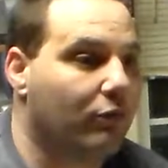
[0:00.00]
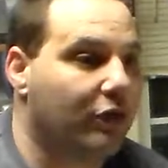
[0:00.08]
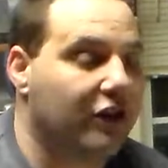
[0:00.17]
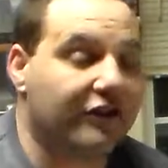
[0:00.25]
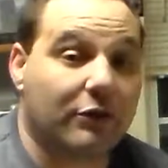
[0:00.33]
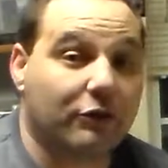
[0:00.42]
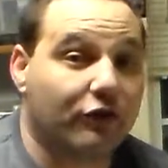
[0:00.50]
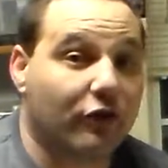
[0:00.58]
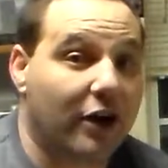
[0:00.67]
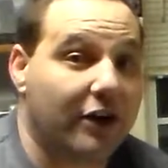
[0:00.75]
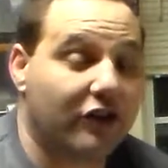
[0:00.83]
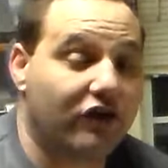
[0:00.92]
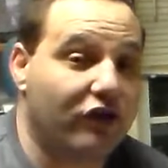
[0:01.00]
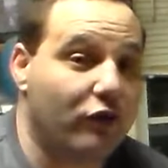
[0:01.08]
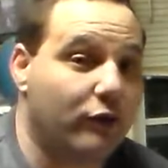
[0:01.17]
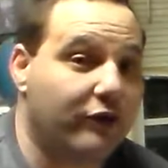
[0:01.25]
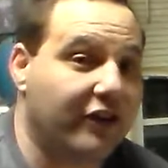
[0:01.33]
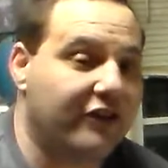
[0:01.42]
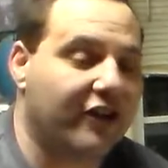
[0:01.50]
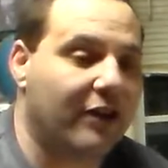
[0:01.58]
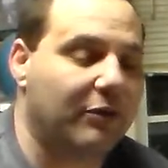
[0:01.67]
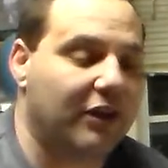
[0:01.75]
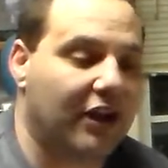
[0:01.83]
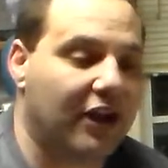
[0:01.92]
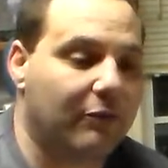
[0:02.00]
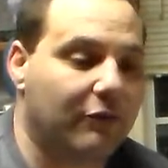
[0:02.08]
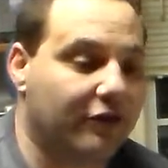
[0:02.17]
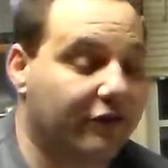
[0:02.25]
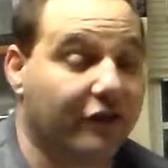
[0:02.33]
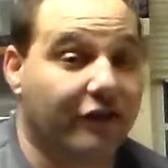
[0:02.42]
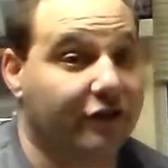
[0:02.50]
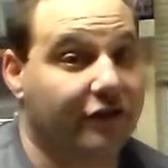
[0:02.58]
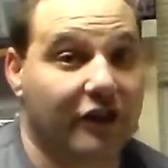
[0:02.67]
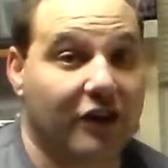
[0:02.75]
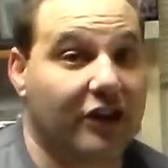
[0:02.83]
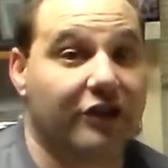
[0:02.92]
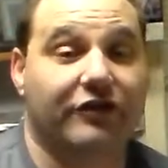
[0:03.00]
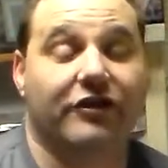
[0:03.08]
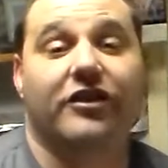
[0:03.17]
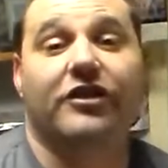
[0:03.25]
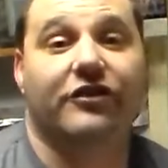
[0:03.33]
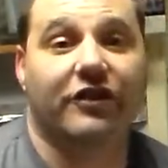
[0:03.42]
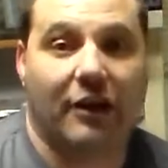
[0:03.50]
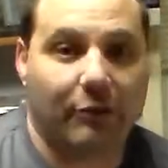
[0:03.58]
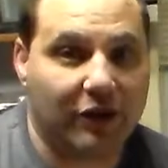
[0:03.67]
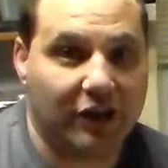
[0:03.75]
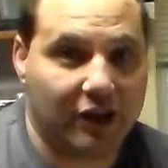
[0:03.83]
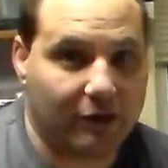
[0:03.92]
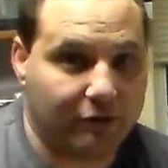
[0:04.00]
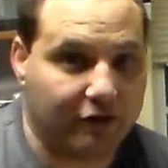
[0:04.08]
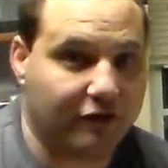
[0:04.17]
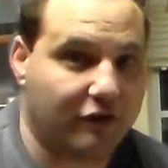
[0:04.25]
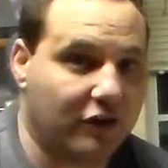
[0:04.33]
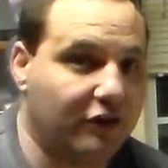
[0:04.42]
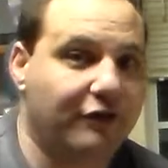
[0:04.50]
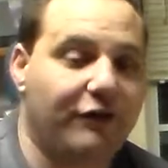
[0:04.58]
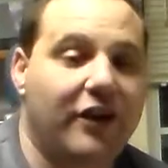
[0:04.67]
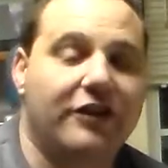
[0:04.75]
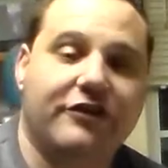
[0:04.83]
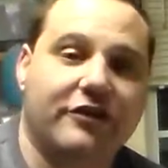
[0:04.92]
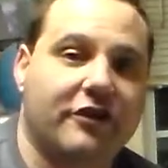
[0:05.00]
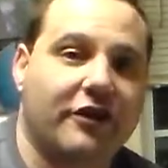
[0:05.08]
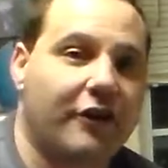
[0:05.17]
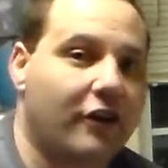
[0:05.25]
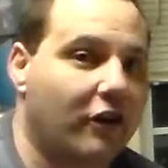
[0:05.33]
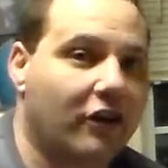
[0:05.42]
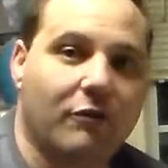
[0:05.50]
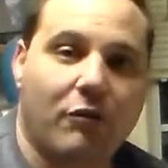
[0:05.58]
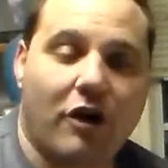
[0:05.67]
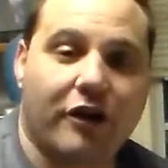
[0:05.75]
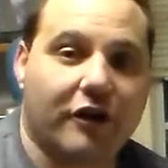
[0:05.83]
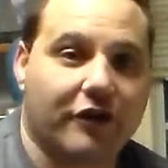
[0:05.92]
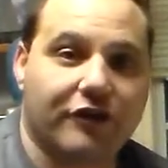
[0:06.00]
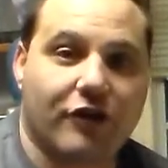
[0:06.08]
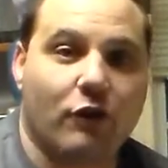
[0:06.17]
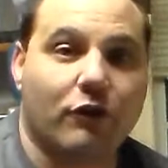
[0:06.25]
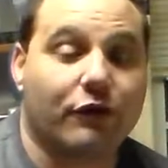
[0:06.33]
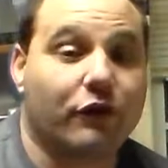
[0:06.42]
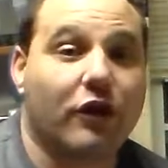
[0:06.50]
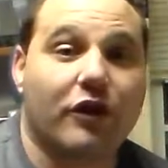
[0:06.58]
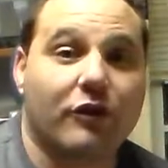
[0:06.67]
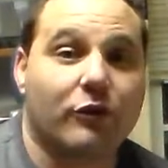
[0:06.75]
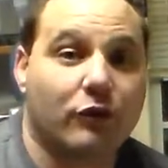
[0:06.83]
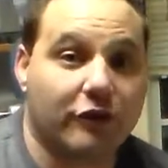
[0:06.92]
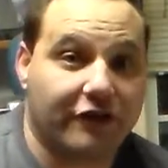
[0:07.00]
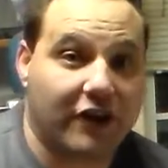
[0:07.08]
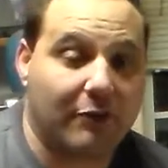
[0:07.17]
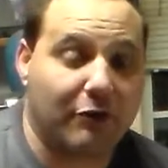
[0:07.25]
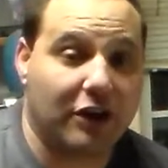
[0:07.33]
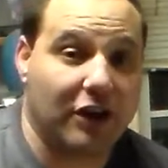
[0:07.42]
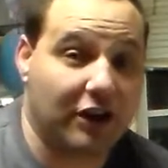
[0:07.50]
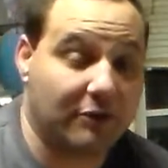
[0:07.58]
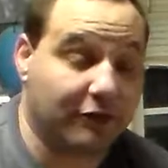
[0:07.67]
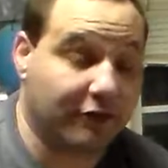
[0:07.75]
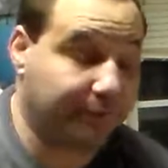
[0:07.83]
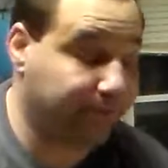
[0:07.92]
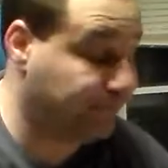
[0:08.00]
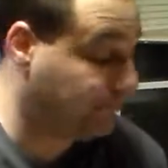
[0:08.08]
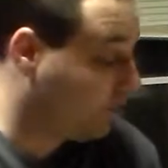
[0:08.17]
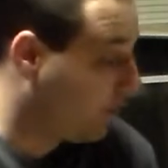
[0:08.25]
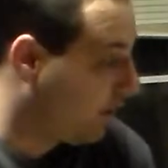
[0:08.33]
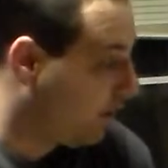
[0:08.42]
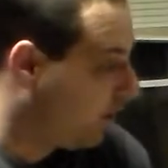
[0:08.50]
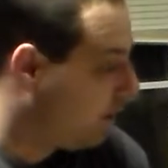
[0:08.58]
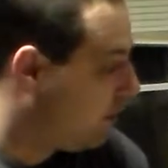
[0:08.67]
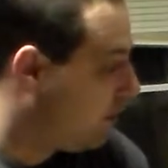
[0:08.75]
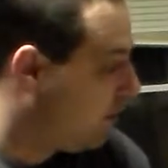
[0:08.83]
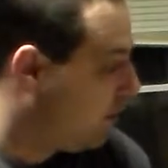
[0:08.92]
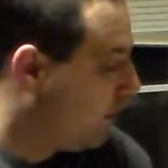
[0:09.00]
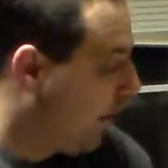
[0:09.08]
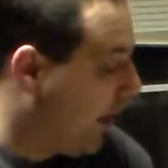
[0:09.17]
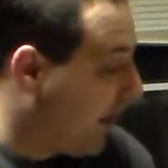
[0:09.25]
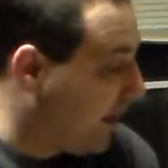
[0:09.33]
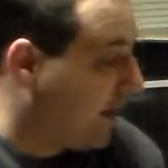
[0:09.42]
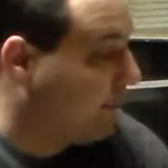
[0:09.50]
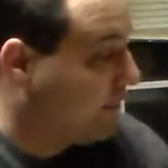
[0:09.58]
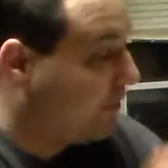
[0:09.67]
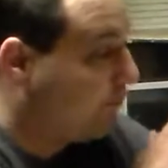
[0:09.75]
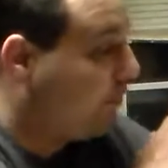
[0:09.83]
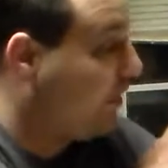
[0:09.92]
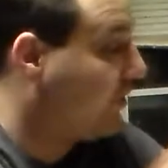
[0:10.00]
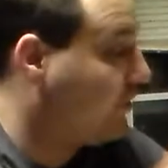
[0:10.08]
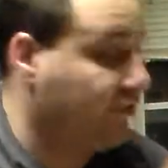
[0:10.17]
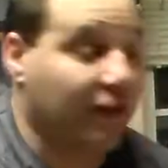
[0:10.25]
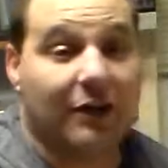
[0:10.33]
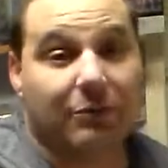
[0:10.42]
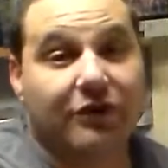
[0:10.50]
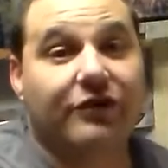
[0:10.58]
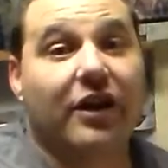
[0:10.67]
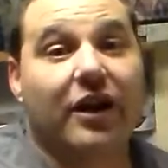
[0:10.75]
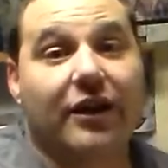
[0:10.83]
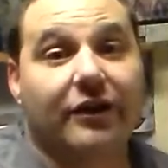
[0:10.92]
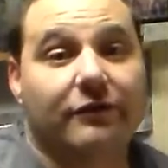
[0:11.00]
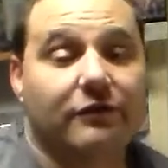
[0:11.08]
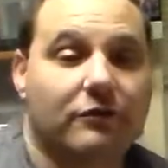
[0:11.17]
because I was trying to choose a zombie game, because there's a gazillion zombie games. Let's face it, the market is overflooded with zombie games. And I happened to pick Zombicide